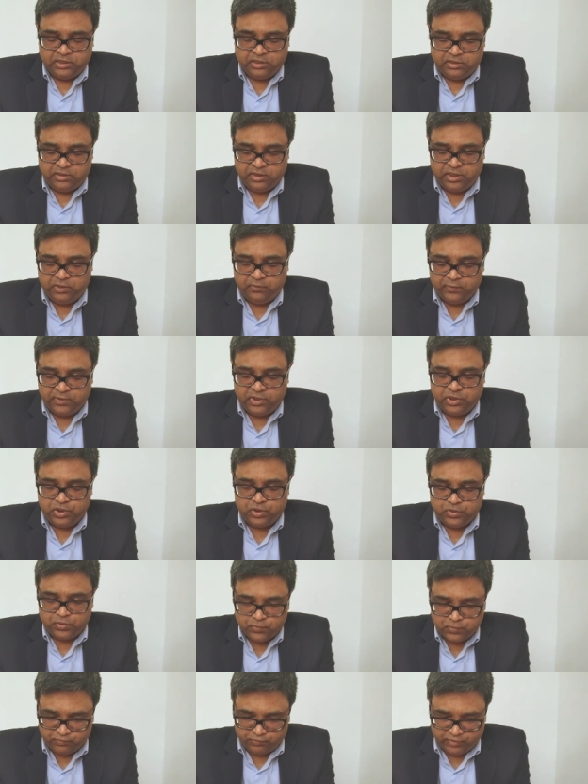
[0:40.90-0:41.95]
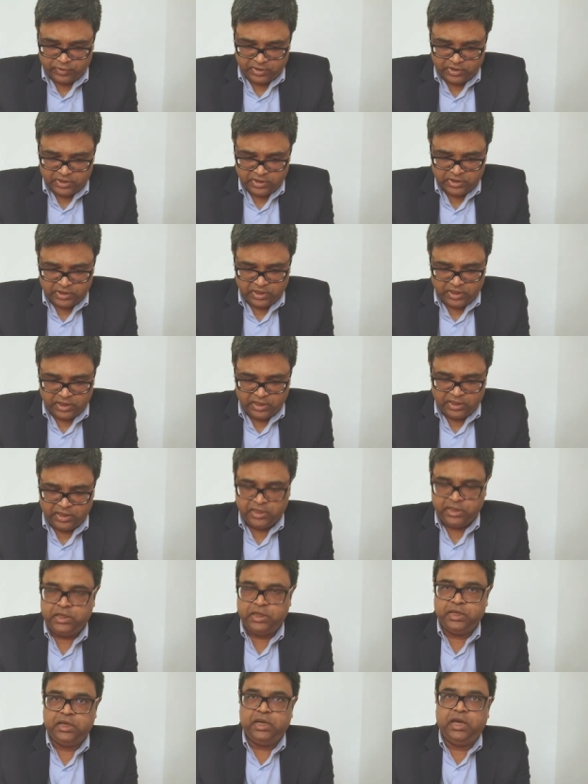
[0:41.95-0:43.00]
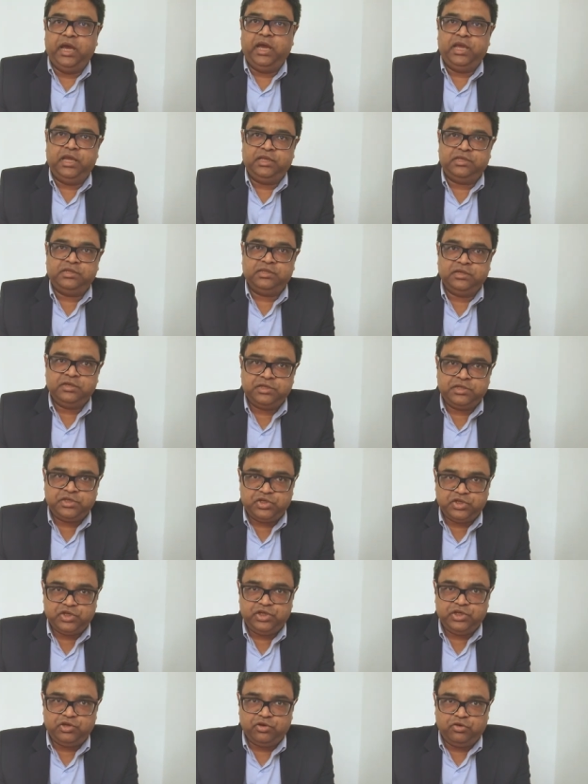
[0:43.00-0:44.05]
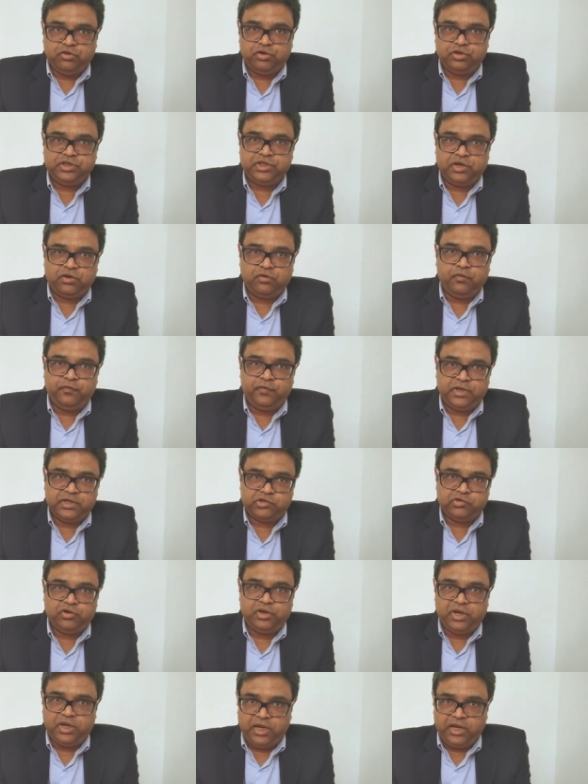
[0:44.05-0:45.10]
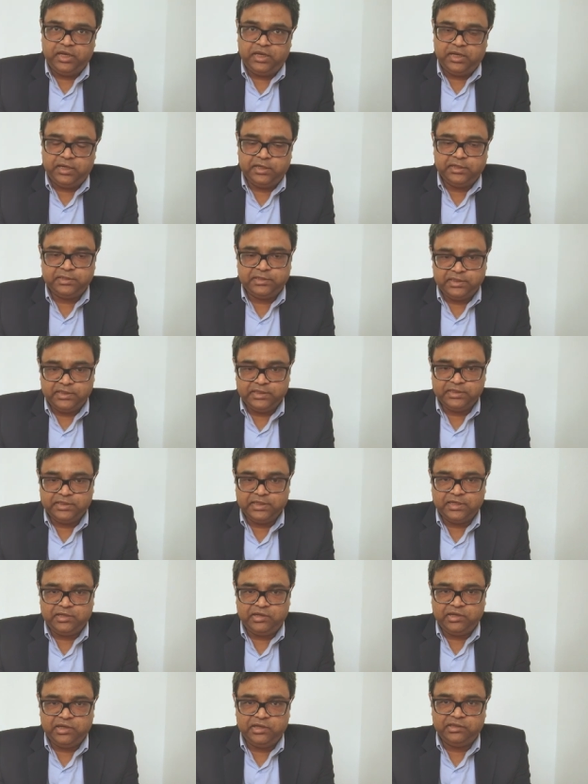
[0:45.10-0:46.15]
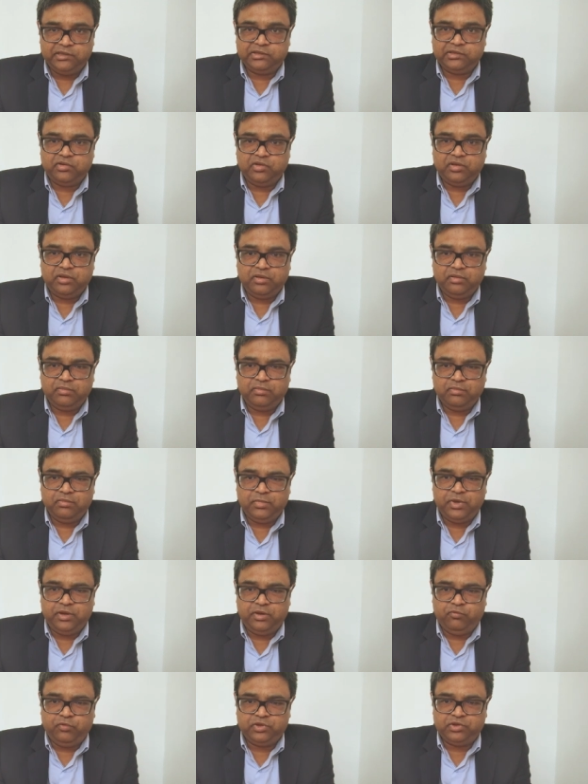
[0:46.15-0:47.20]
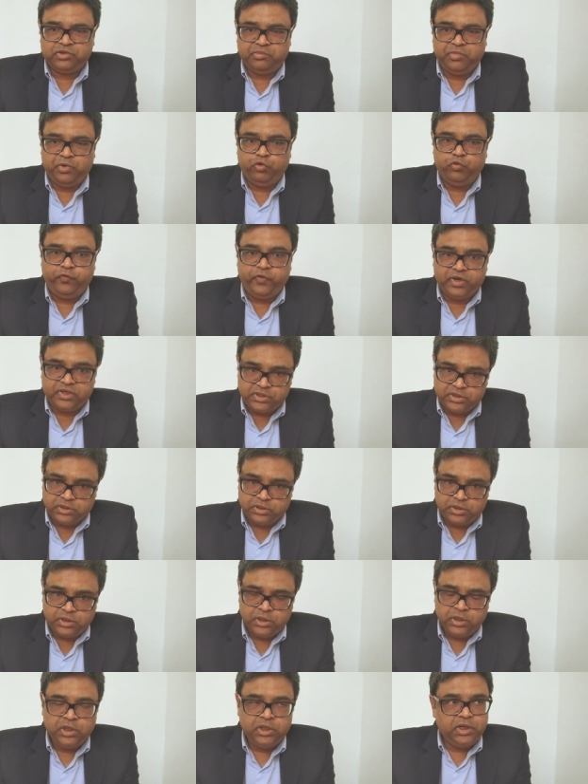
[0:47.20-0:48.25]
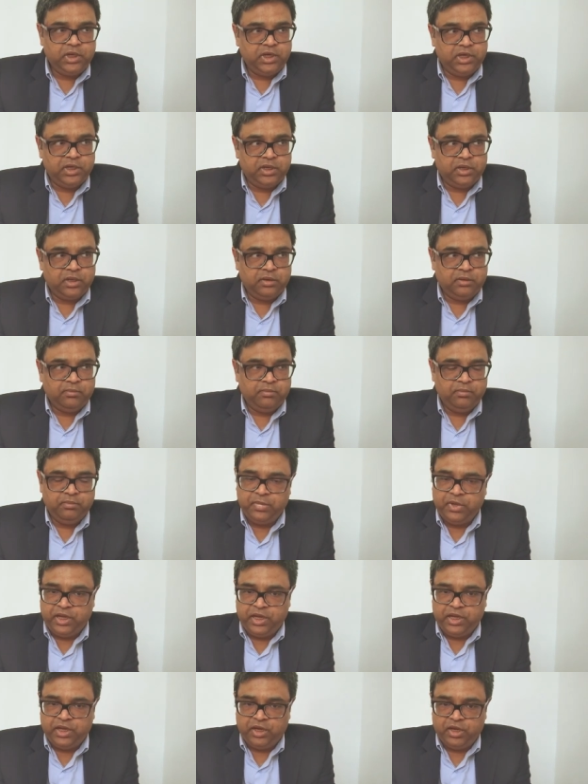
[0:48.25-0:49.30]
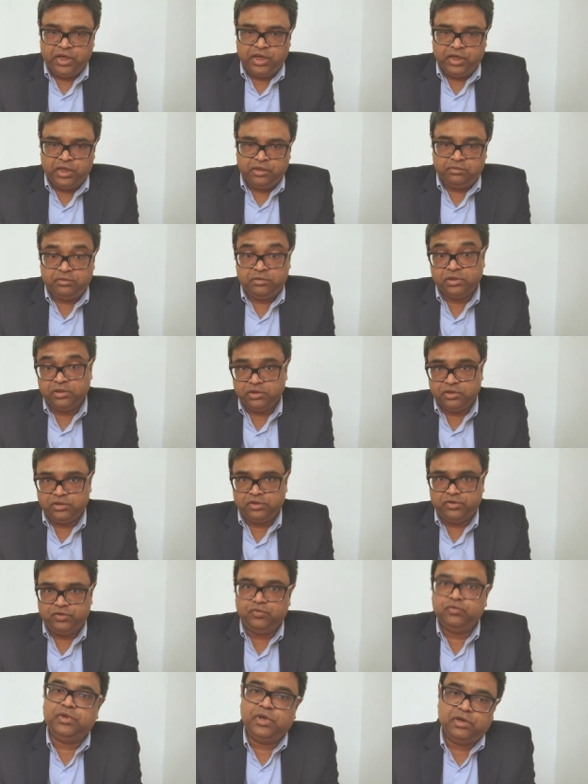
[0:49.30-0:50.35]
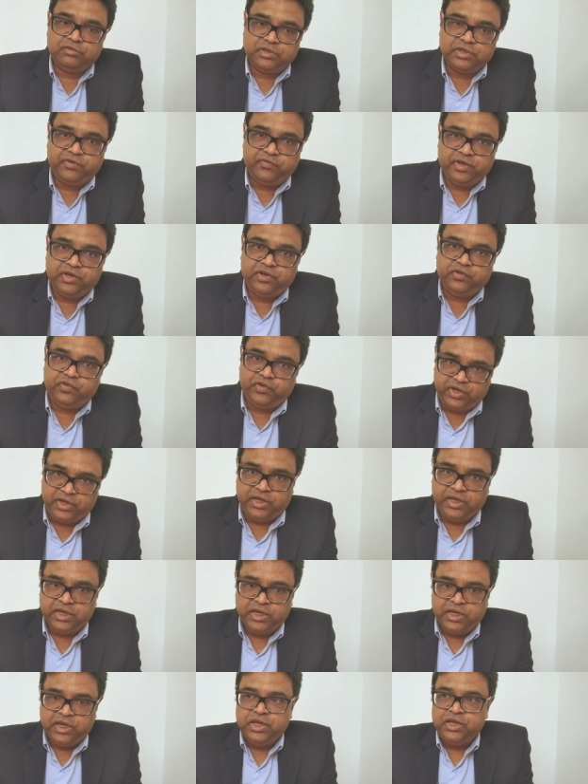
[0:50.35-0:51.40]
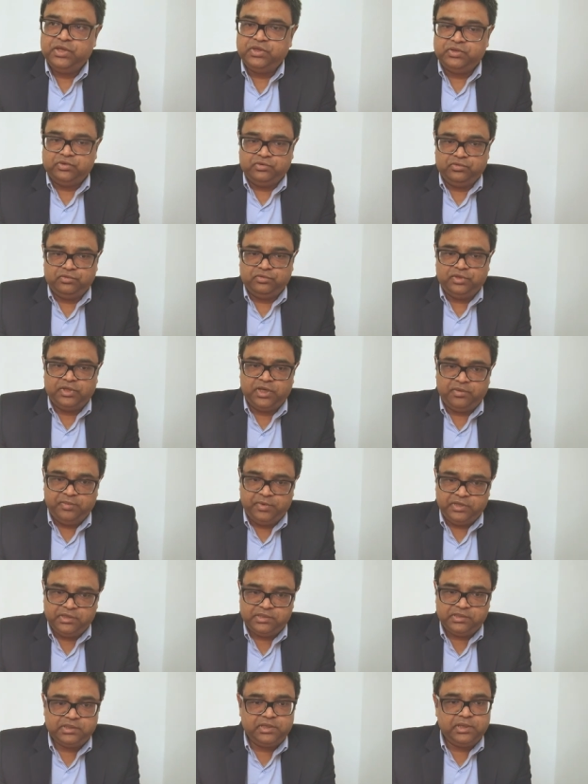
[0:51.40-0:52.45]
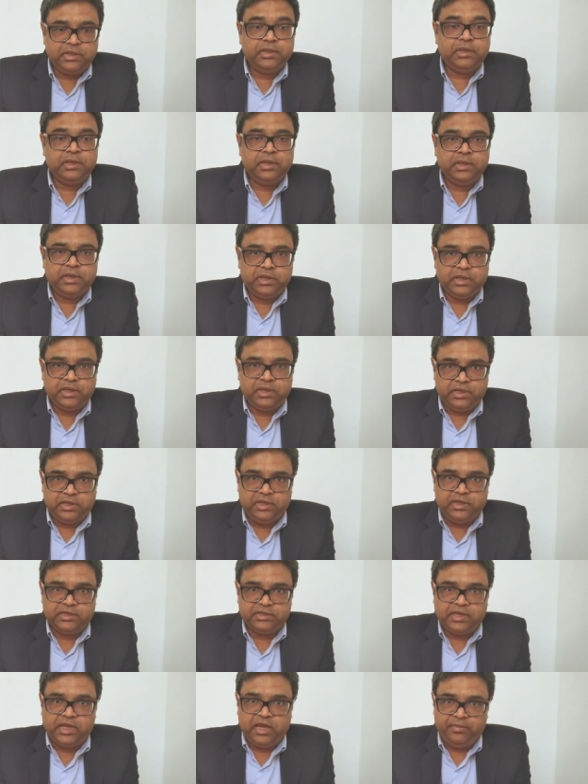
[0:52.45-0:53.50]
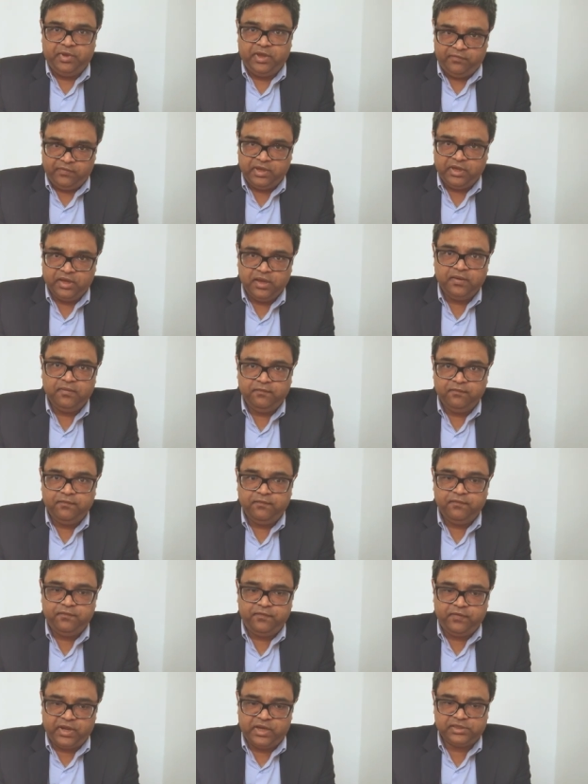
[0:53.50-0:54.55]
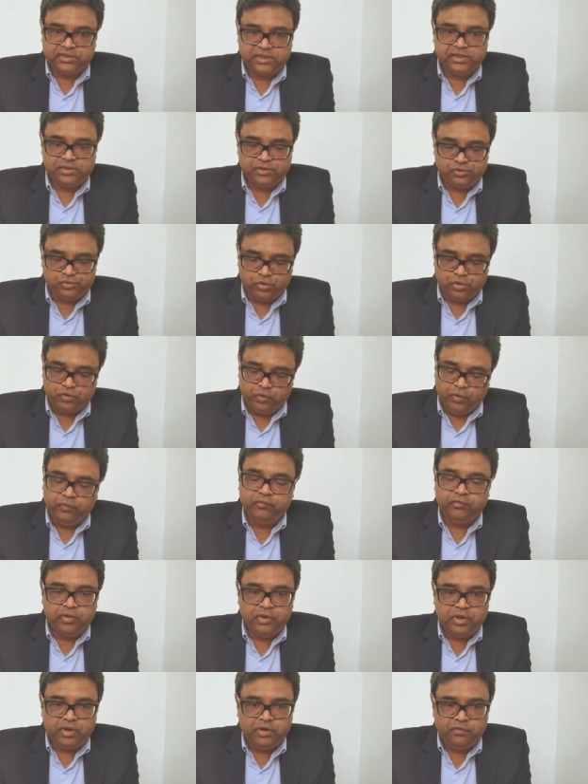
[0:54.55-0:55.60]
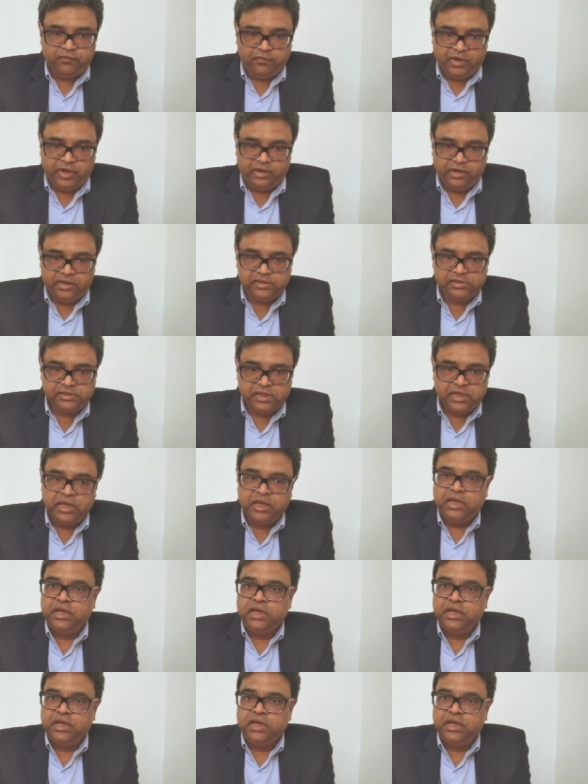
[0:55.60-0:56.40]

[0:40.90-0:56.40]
three one two three, and uh, I searched it on check of fresh dot net, and it says that it's it was manufactured in May third two thousand twenty-three. So that means, yes, I'm having a fresh sort of fragrance.